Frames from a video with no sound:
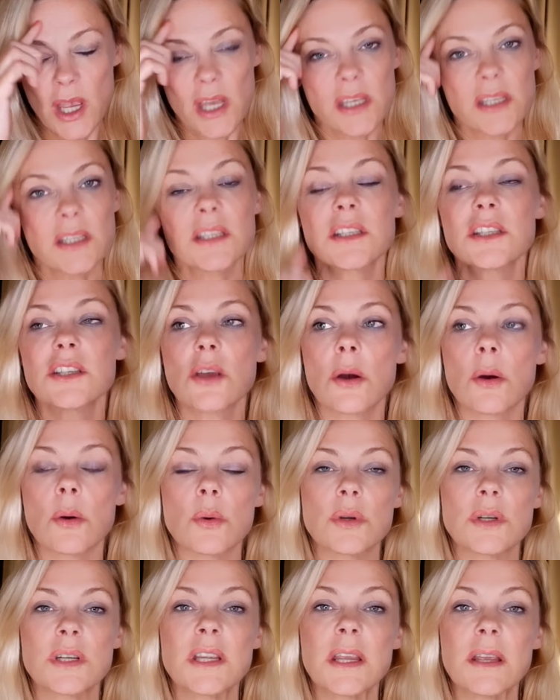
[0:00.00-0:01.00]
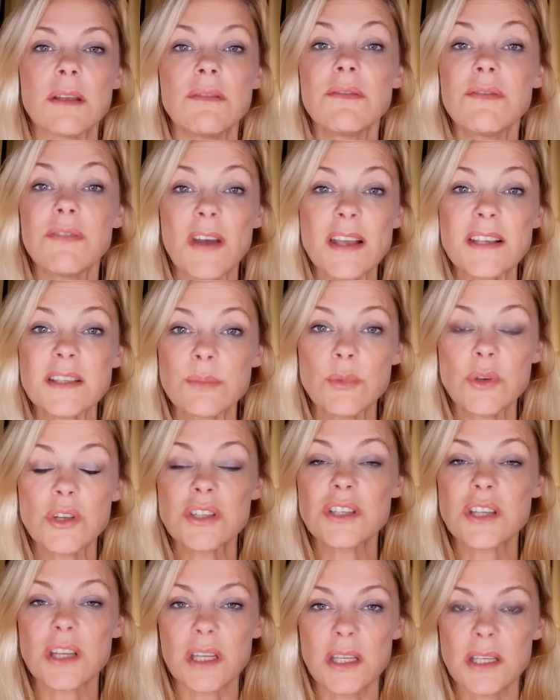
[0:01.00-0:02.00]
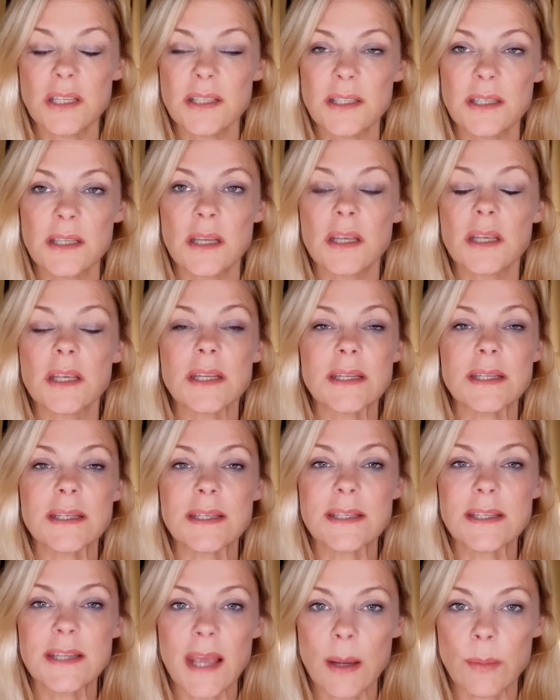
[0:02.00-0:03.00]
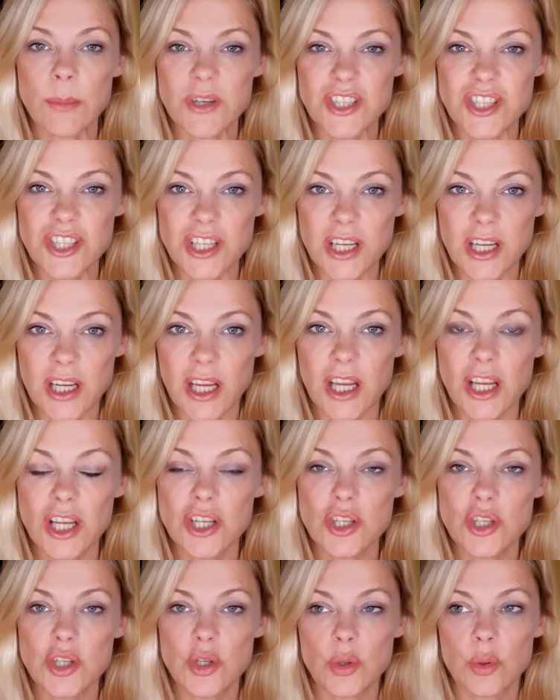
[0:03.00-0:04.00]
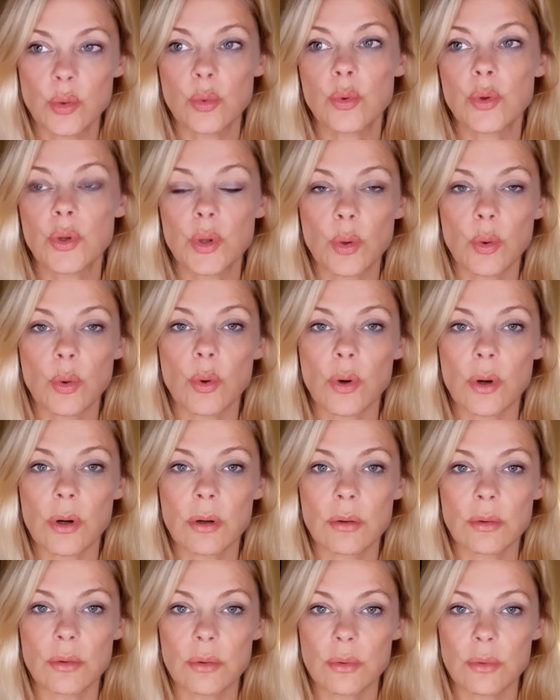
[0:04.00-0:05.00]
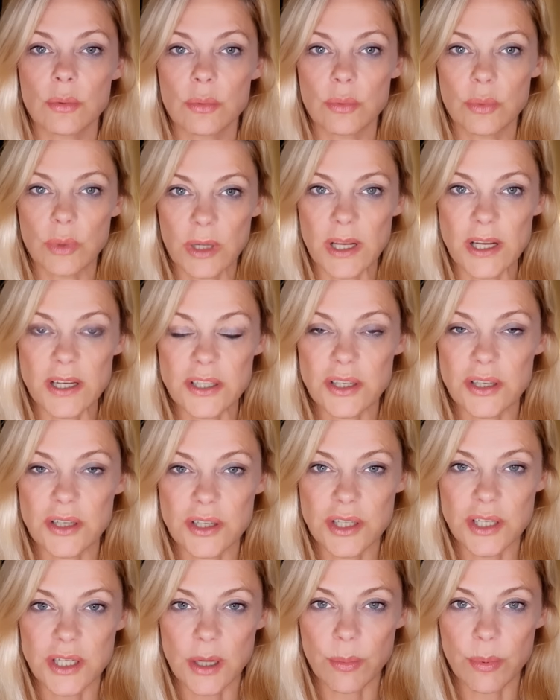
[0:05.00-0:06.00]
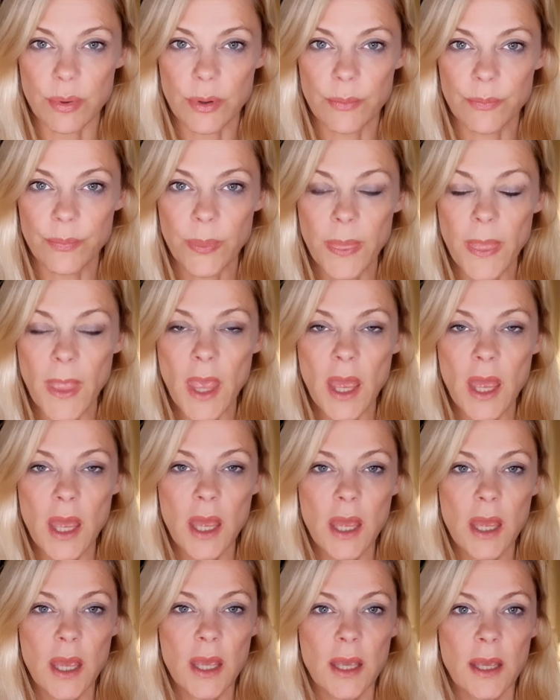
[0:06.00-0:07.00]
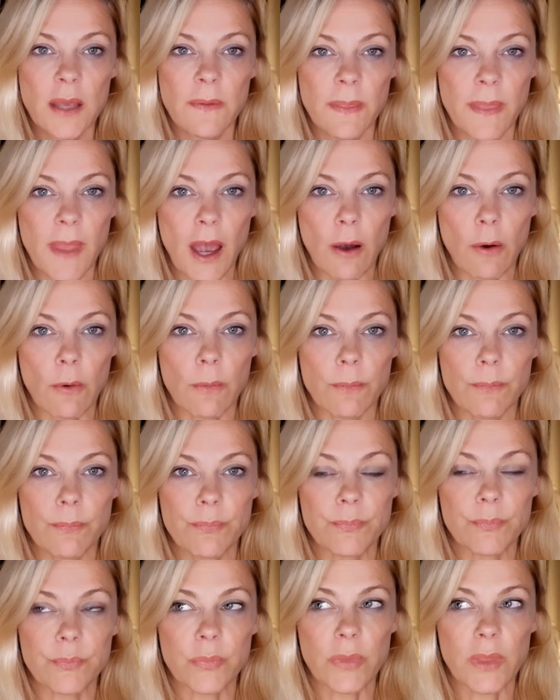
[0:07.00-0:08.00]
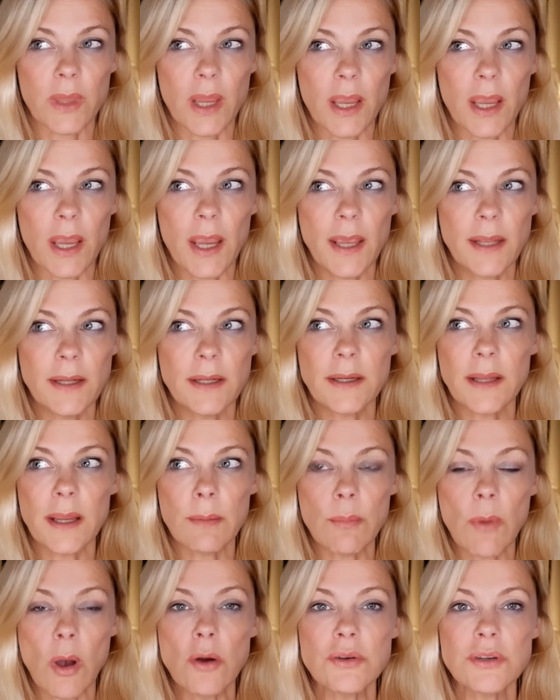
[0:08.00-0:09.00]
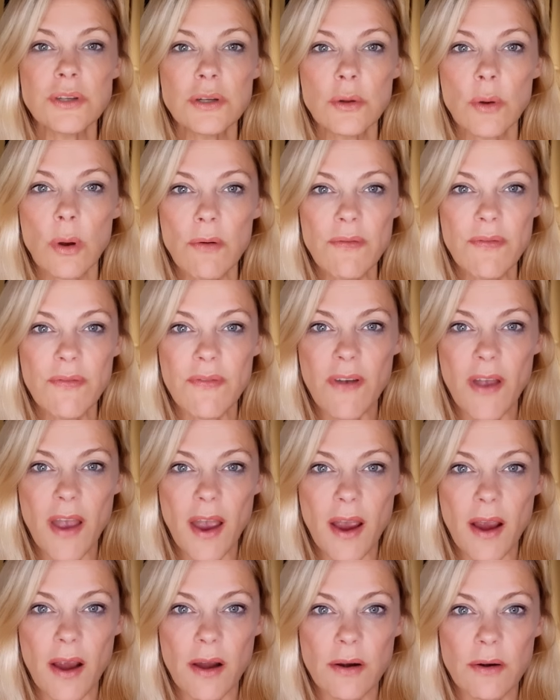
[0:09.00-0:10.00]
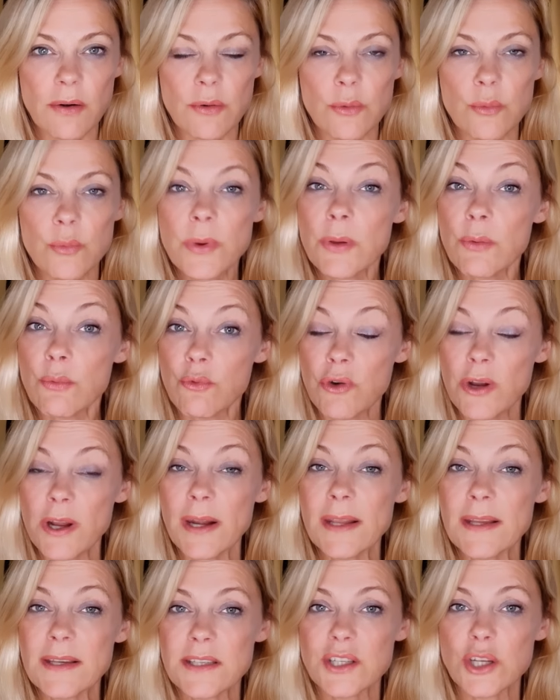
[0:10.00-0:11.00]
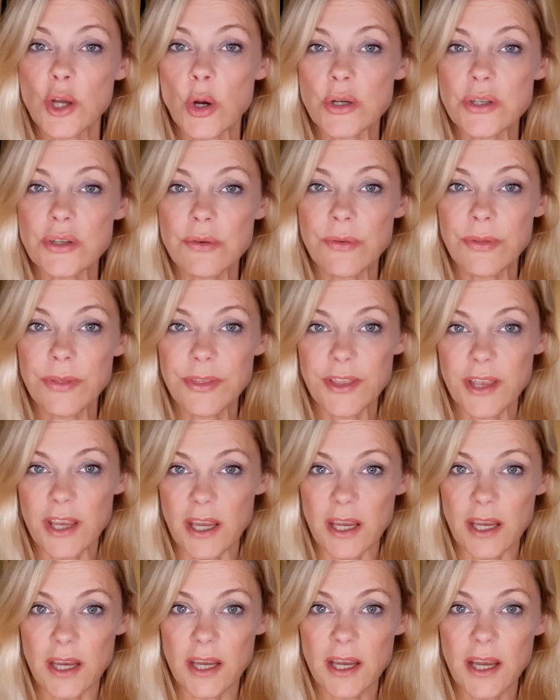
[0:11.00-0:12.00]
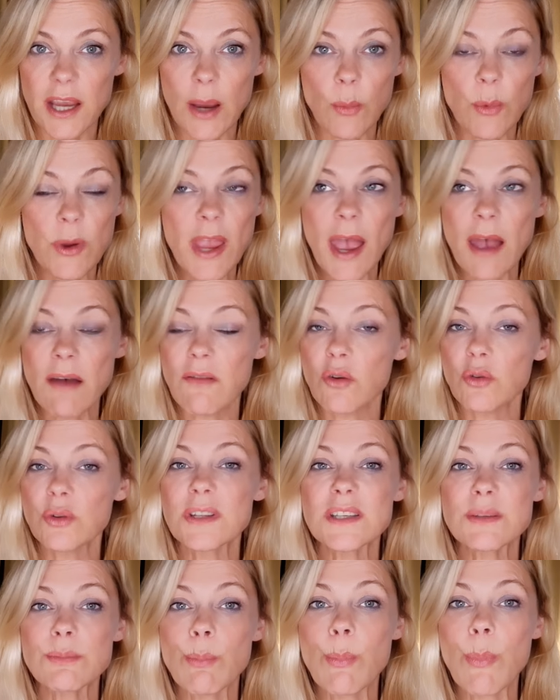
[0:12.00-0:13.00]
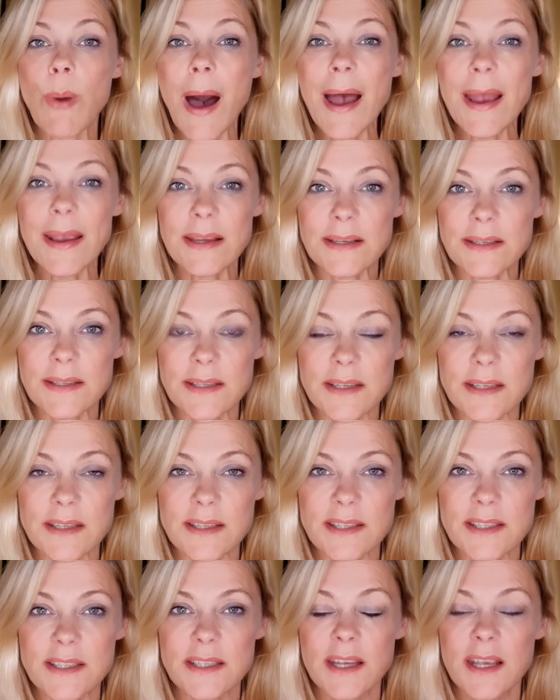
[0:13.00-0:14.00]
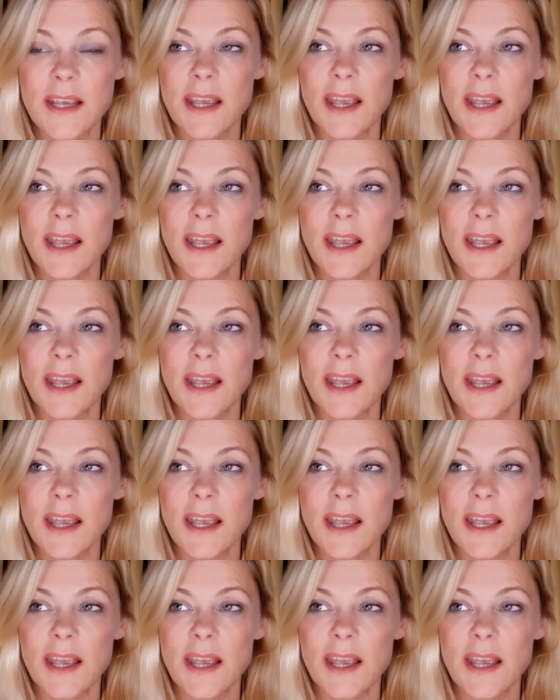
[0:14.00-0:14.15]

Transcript: So the investment is damaging to your relationship. Now, in an emotional affair, we really start to think and we have all these biases.